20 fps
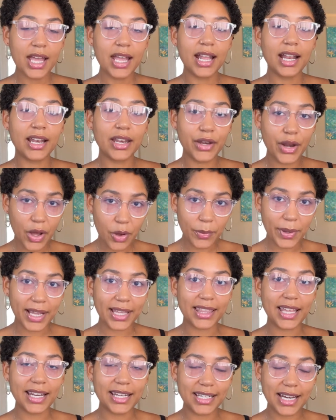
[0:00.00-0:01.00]
knowing
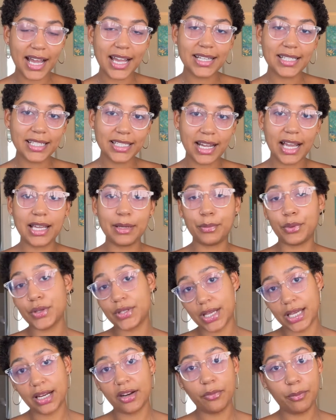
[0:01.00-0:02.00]
that
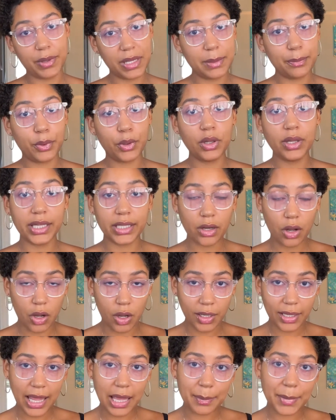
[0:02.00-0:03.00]
99% of people in
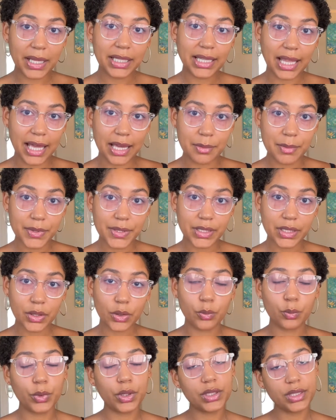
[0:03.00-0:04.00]
all MLMs
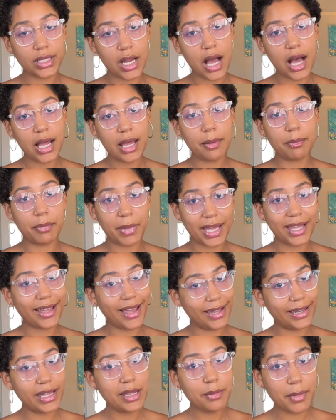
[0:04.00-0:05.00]
will not make
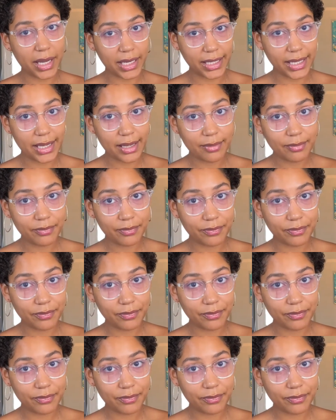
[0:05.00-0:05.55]
any money,